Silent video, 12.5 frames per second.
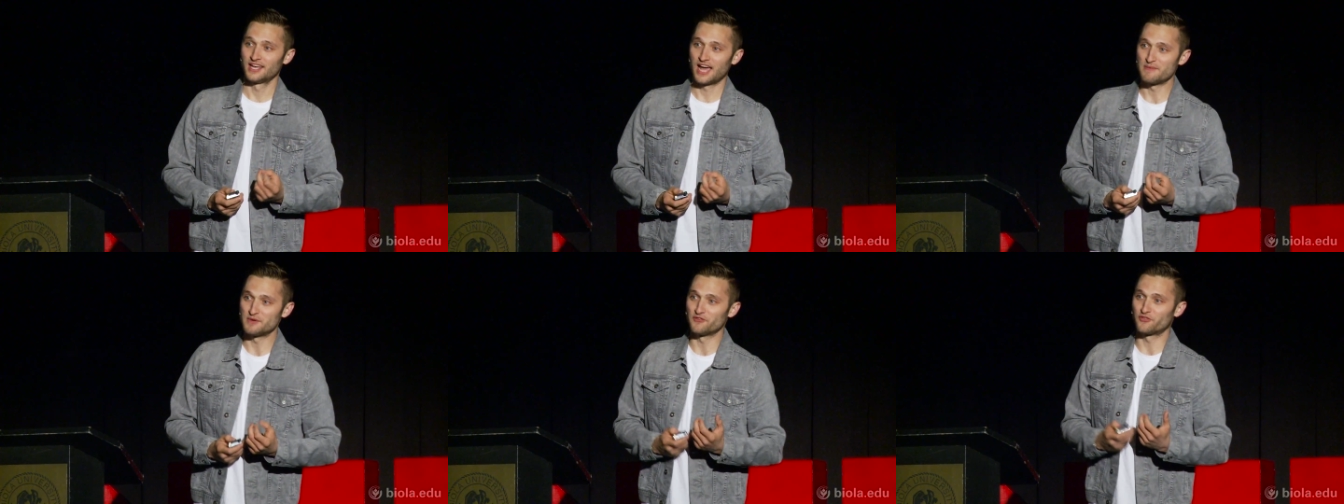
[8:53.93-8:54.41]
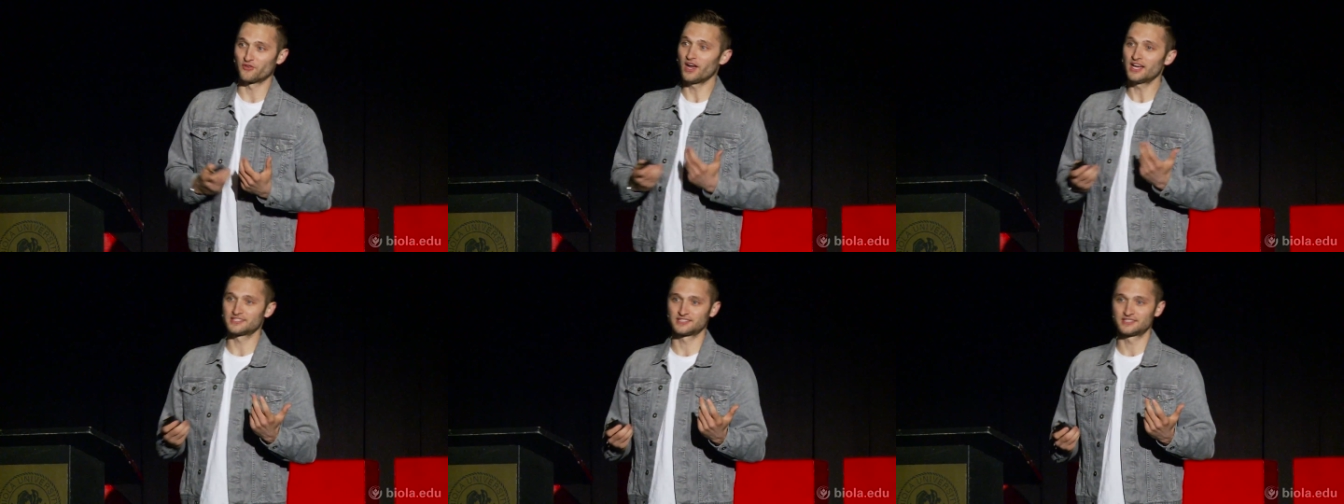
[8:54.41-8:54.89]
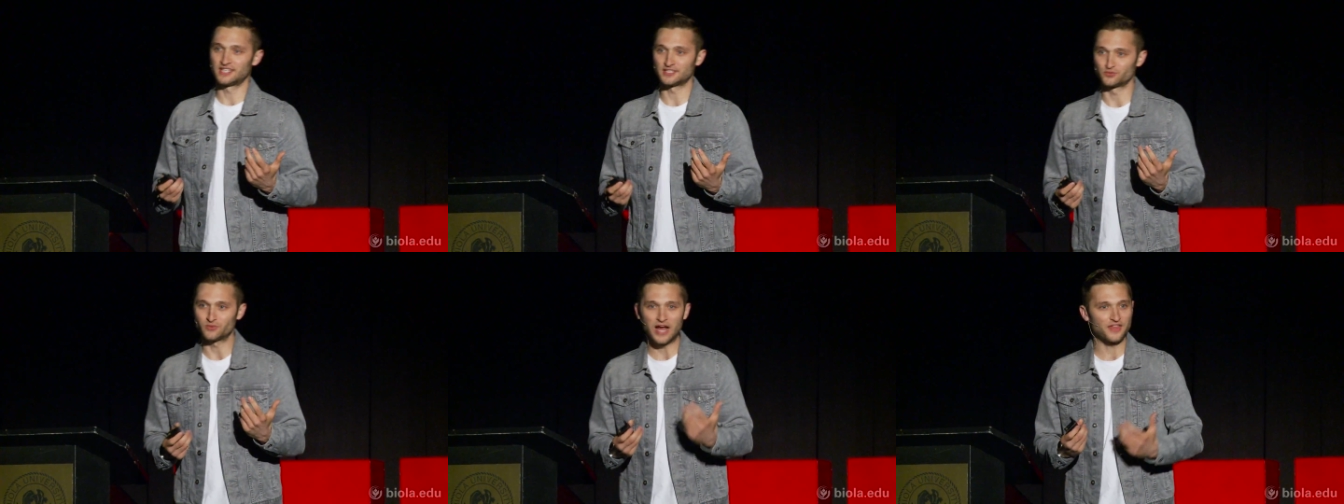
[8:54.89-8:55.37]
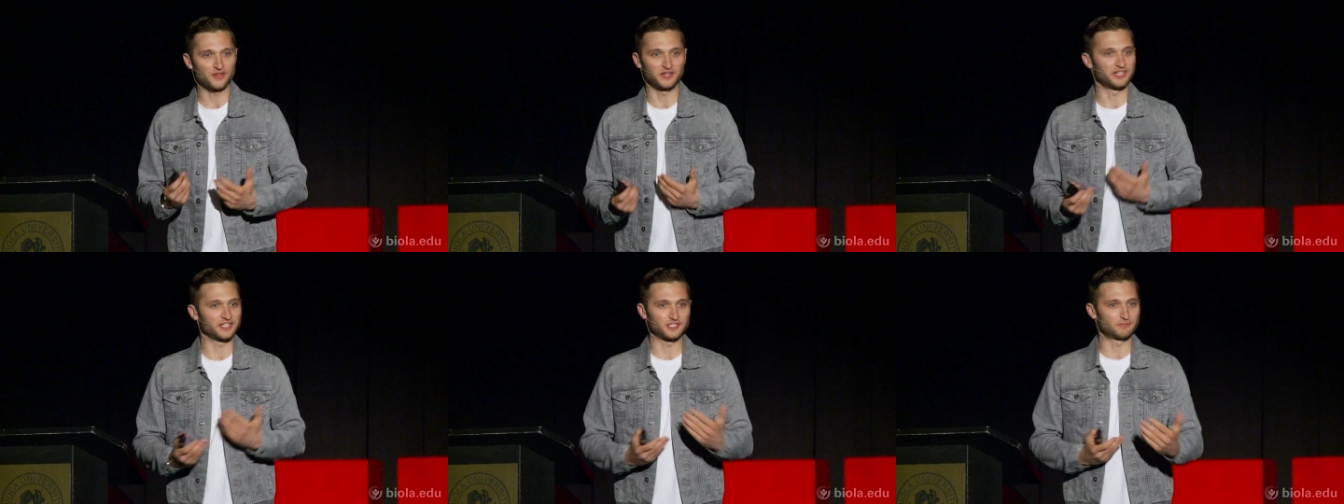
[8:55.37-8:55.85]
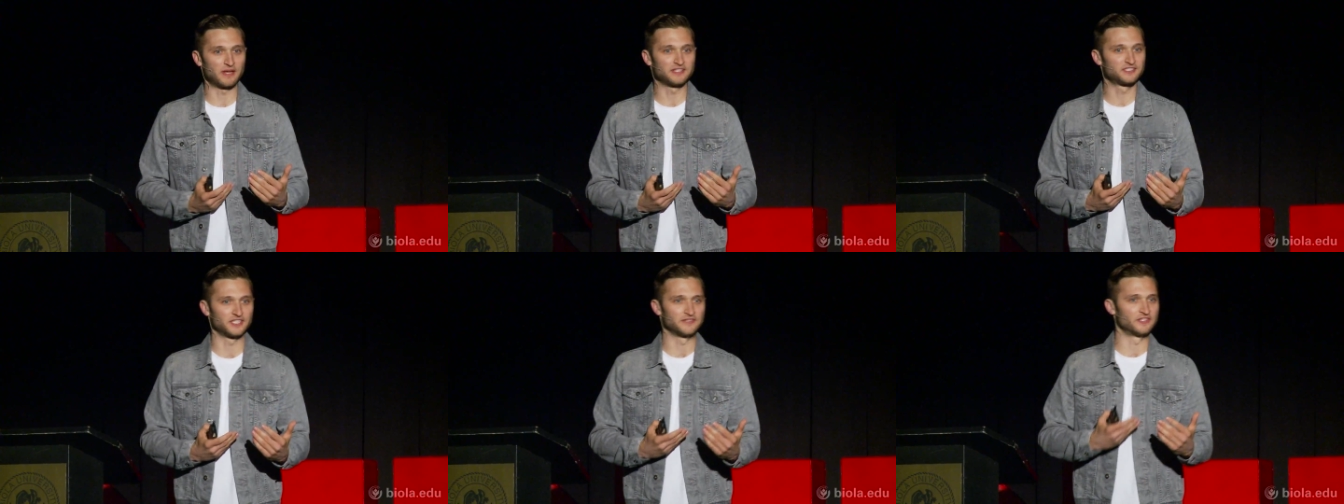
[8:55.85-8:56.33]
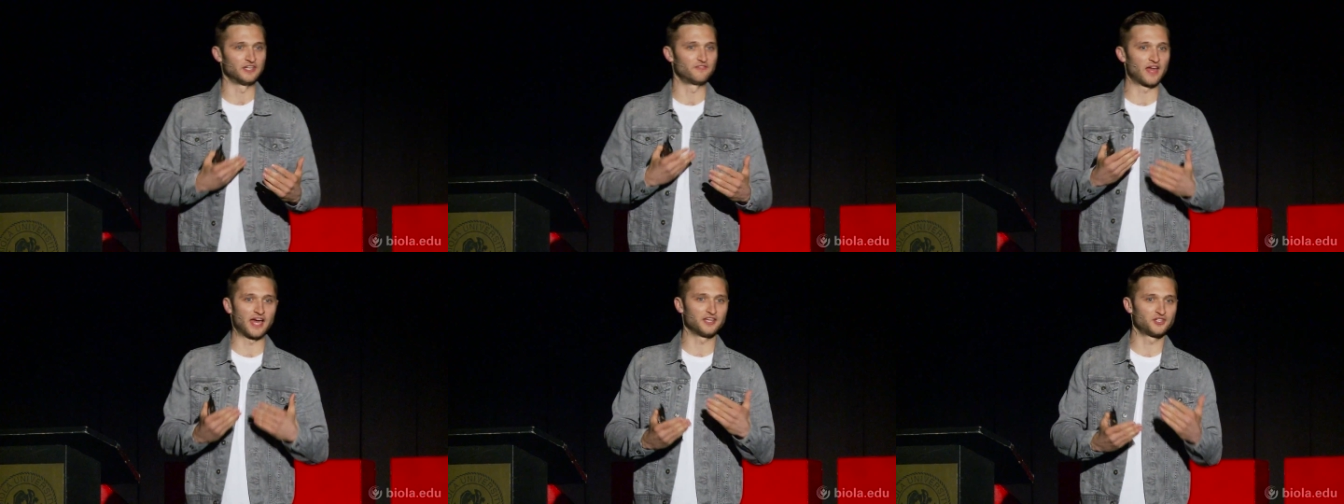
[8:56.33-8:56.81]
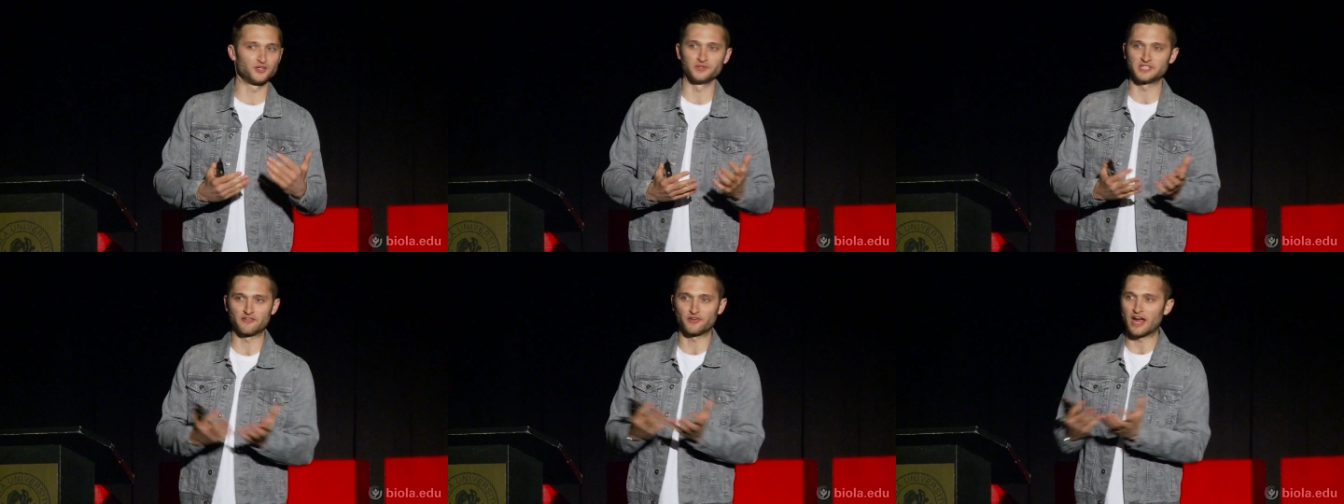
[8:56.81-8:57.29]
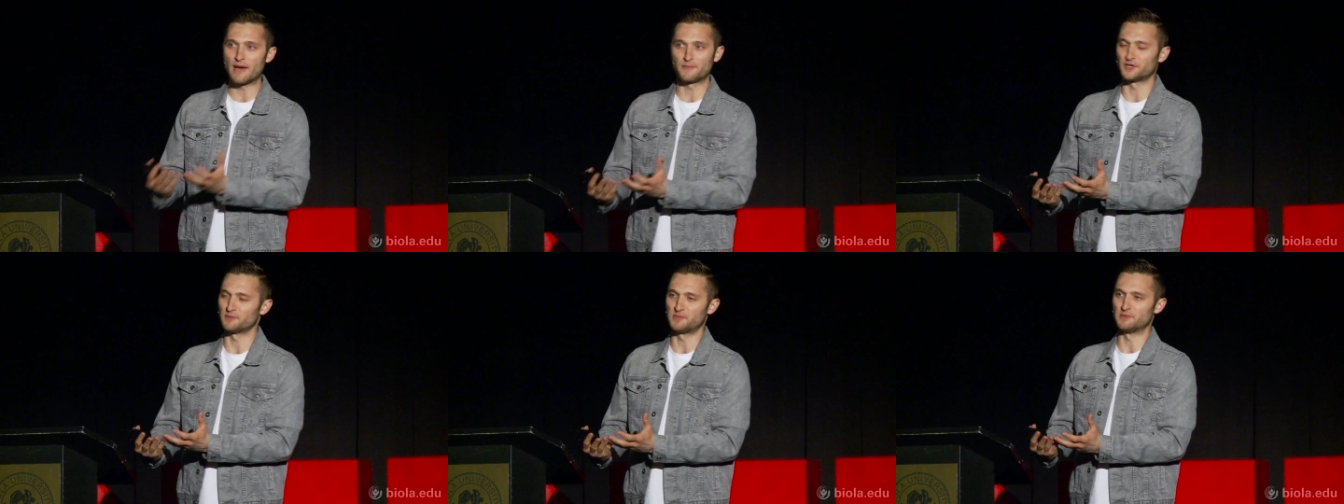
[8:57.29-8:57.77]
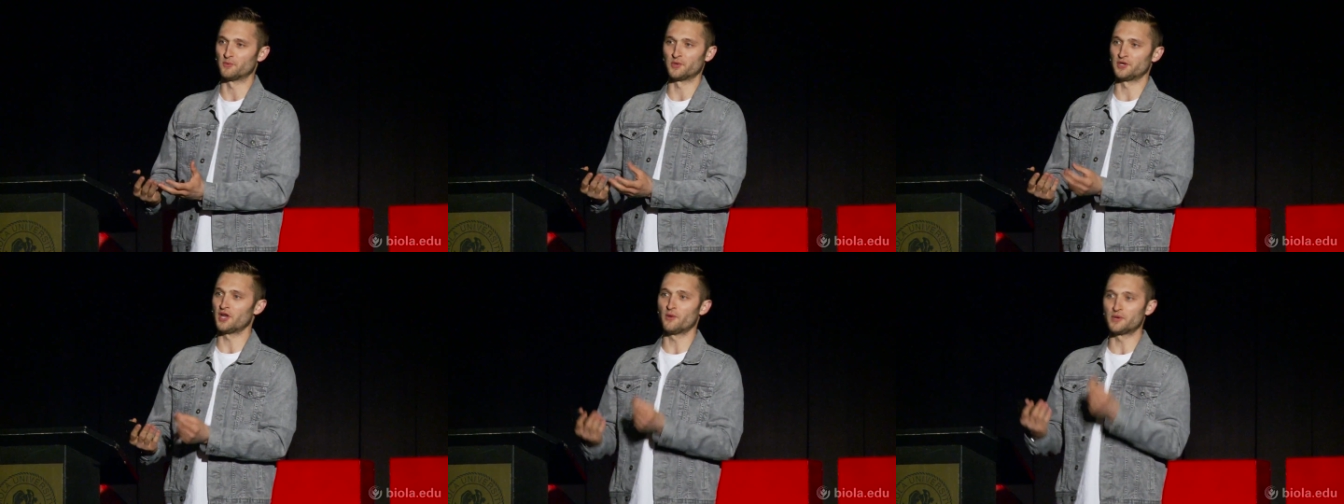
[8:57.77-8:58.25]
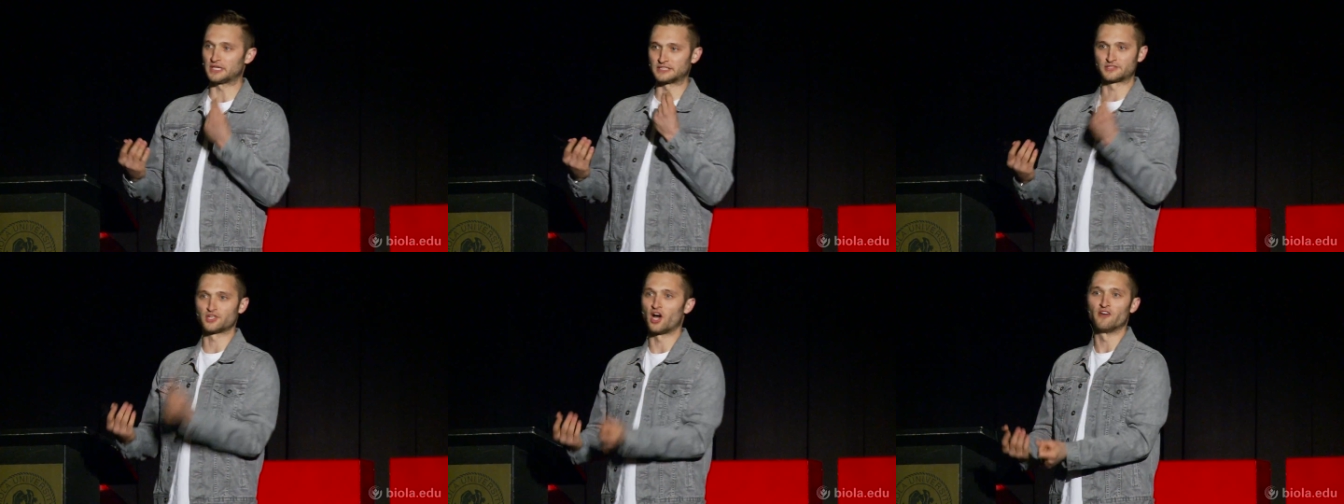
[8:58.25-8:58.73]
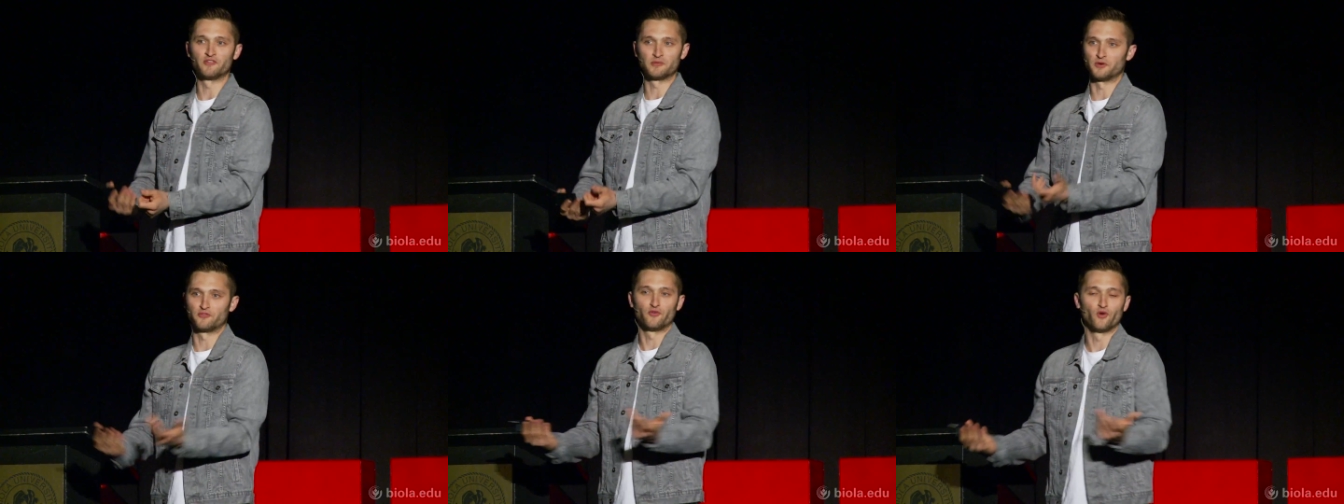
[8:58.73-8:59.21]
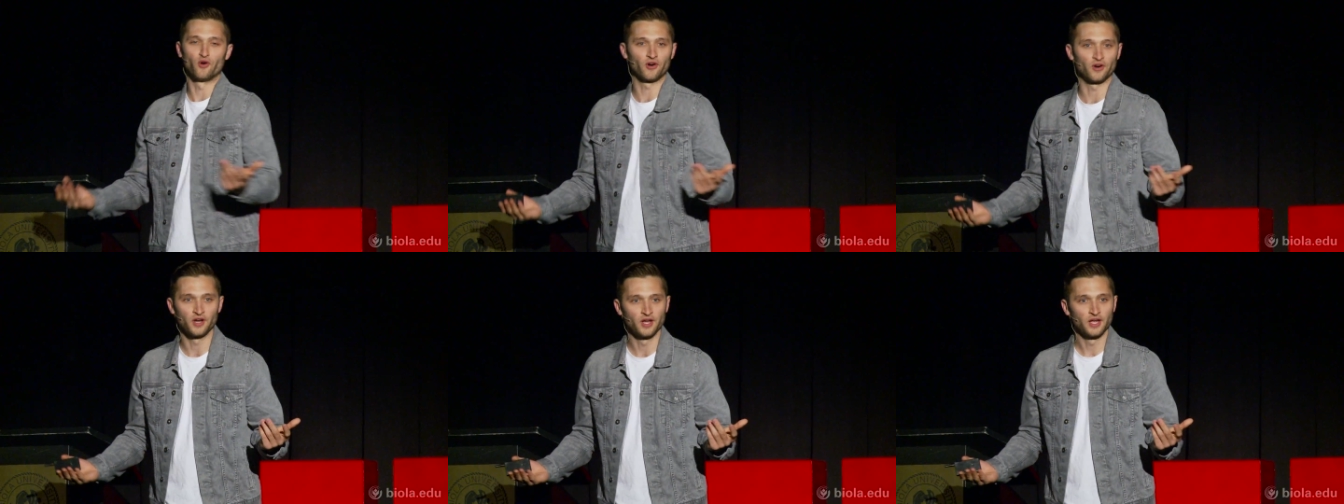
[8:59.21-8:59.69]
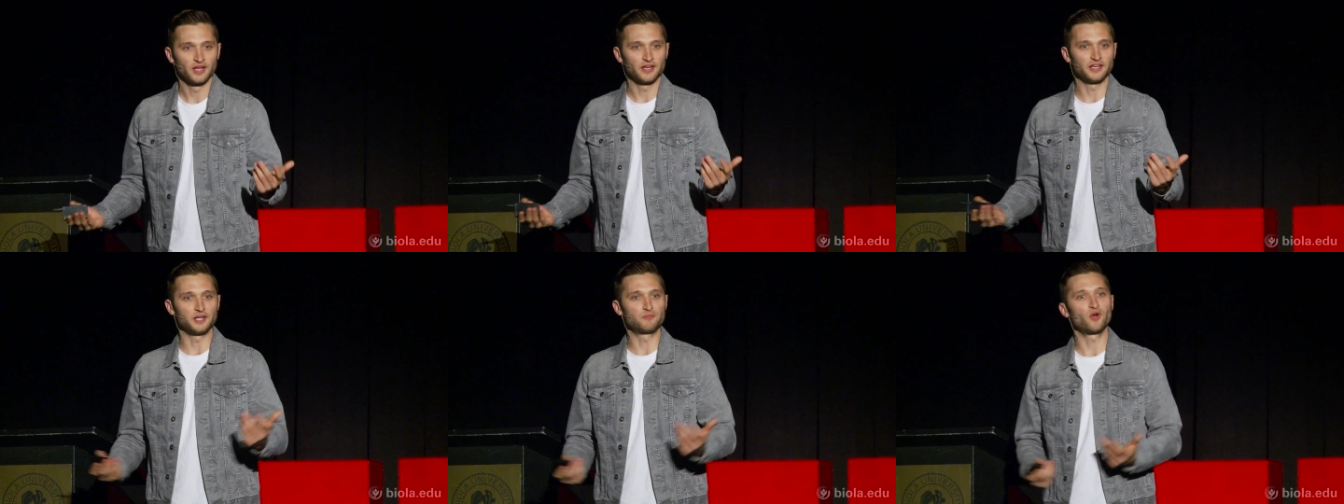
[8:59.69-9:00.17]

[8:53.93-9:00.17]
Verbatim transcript: I mean, for us, that's rather inexpensive, and if that issue was ever happening to people we know, we could solve it before any